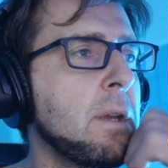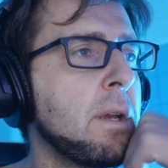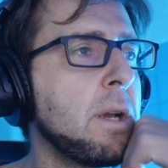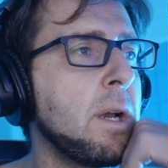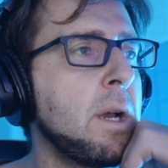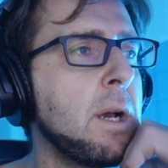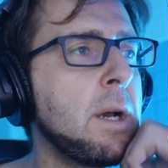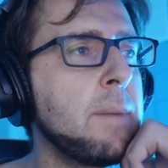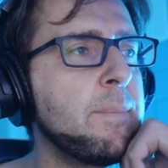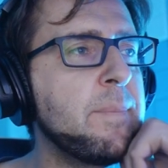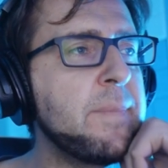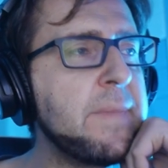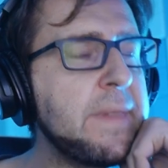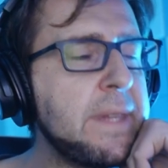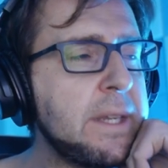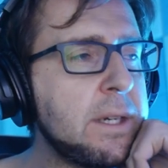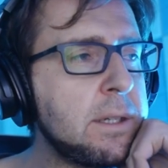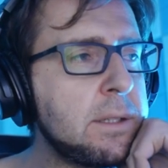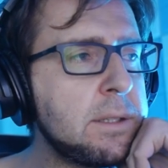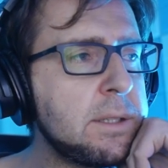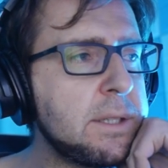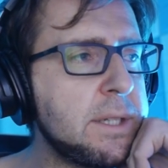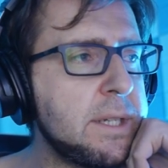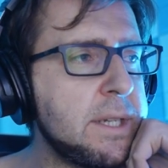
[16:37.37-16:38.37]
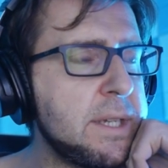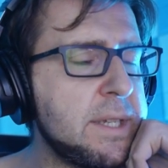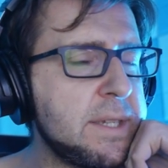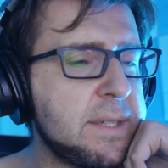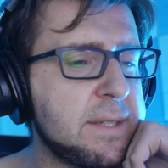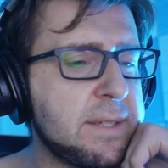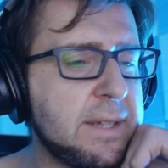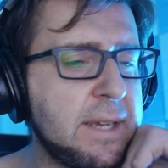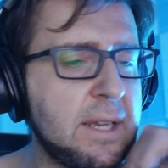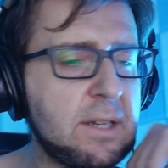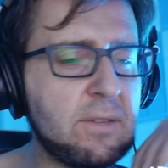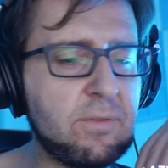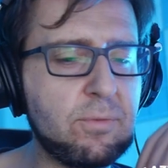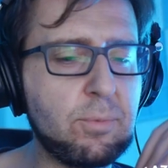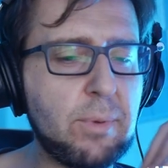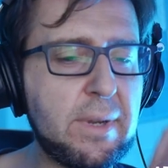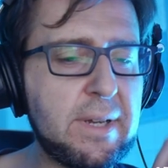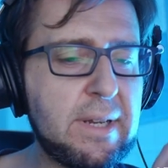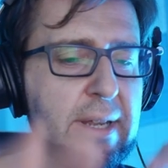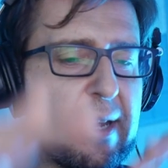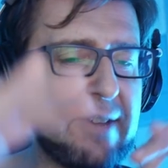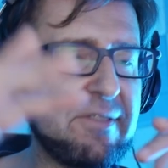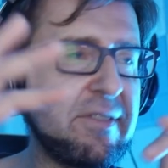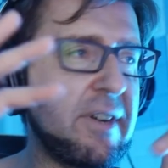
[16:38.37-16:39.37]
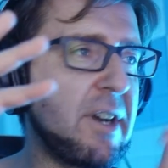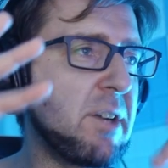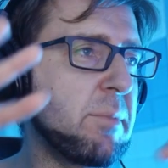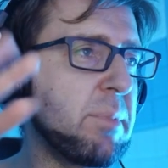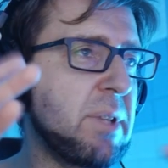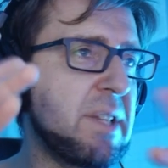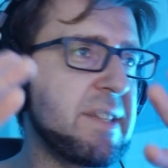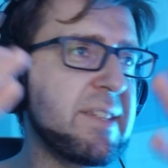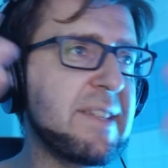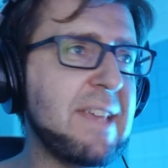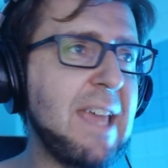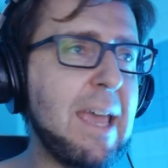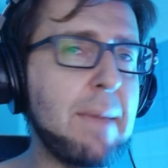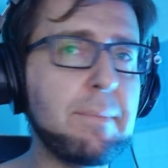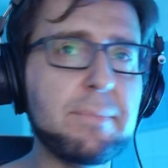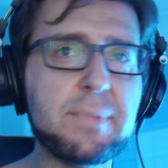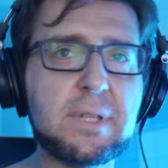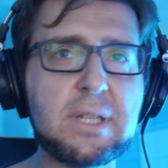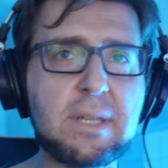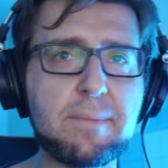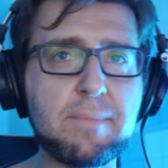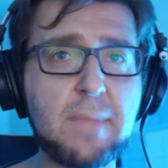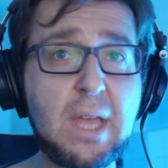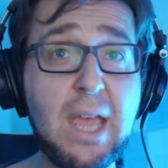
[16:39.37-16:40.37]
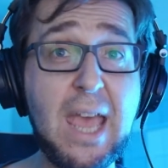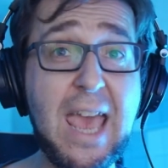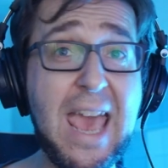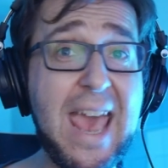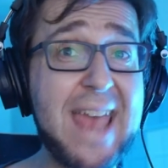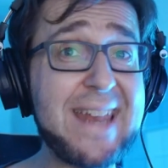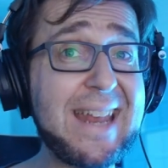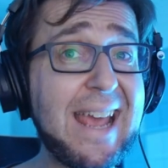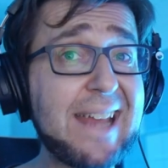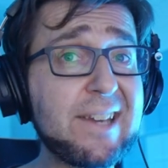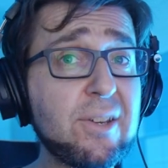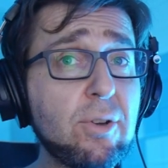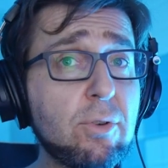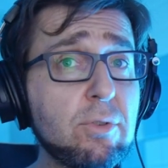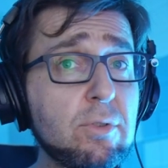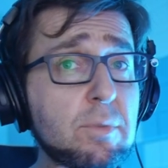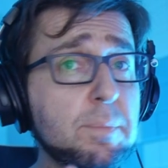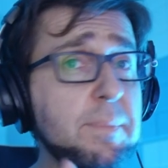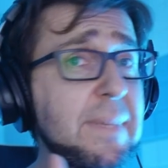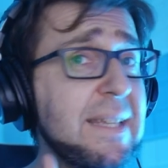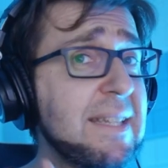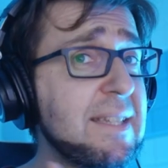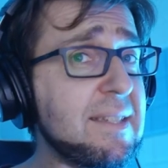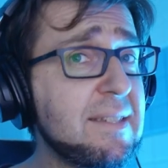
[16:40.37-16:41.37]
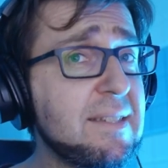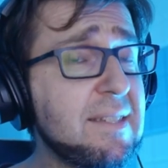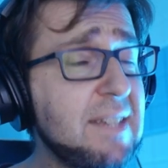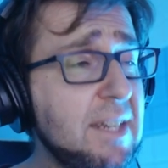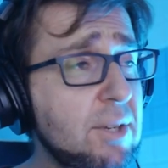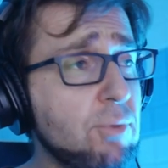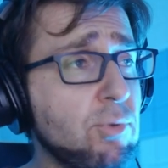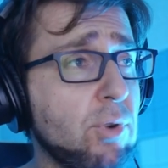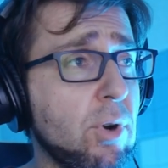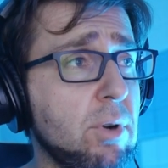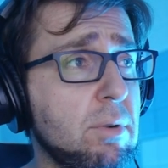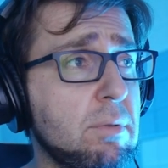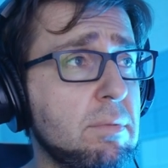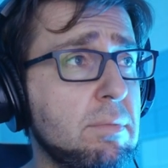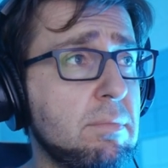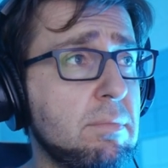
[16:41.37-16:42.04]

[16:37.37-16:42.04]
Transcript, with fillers: Uh, nil is kind of when the variable is empty, and I don't mean zero.